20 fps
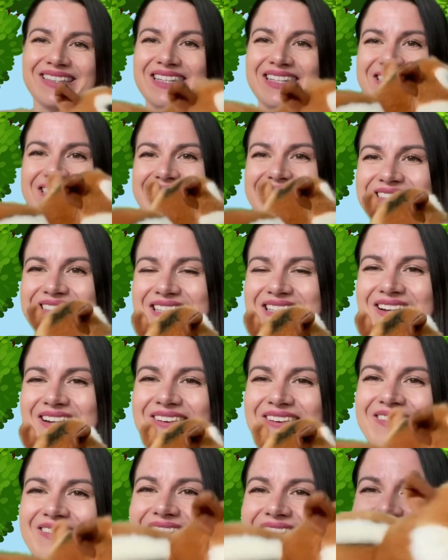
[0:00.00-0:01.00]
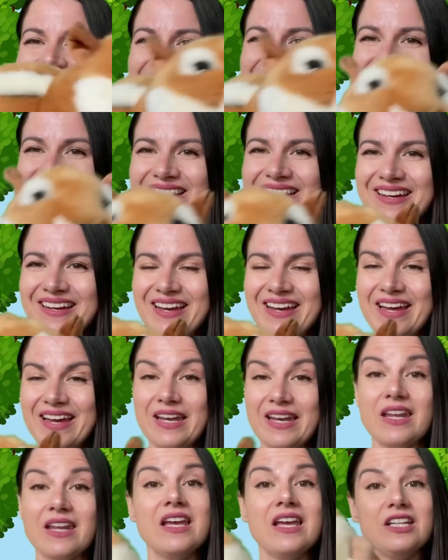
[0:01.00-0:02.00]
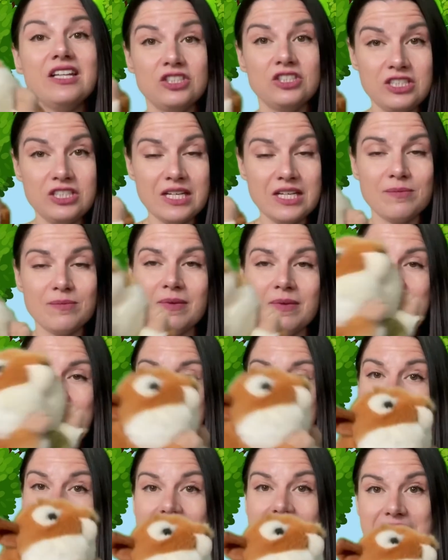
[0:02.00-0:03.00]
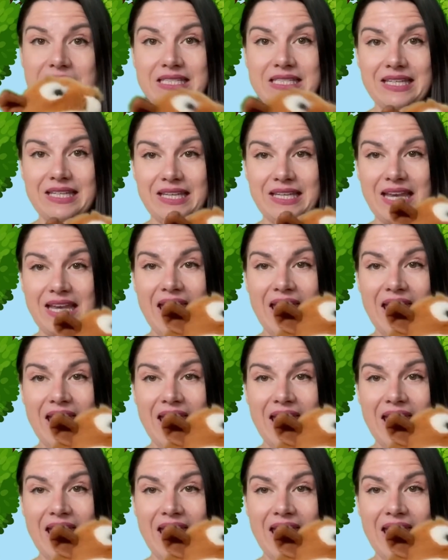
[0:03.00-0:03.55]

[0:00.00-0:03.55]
So good! Chipmunks like to eat